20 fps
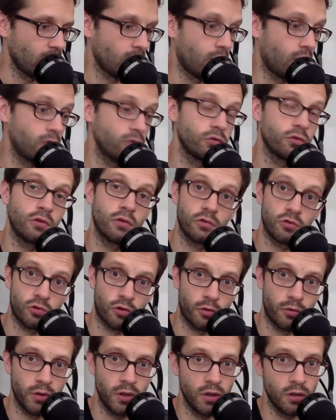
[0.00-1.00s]
On the
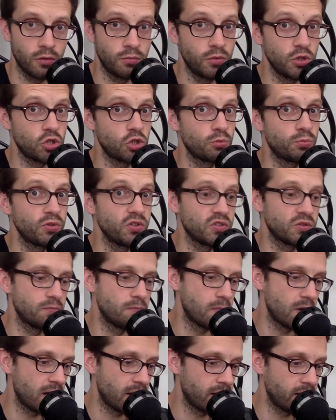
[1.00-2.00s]
contrary, a bishop is
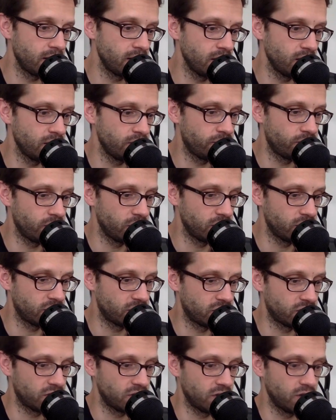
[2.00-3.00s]
bad if
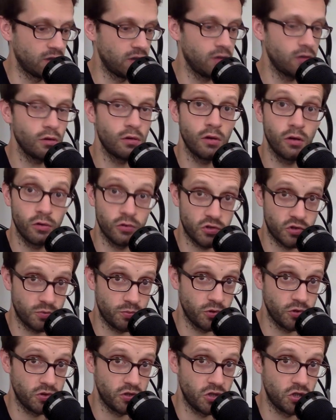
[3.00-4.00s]
it's in a closed
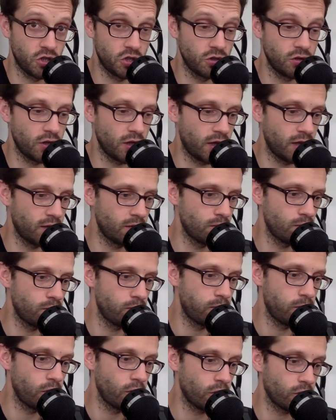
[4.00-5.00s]
position and
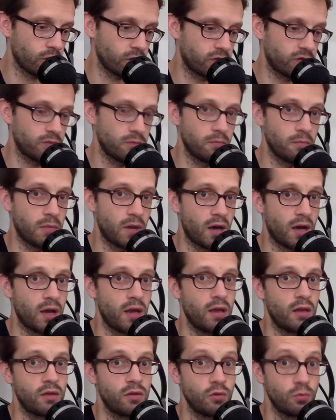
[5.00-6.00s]
blocked by
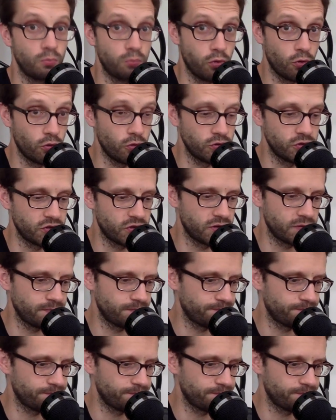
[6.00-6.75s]
the pawns.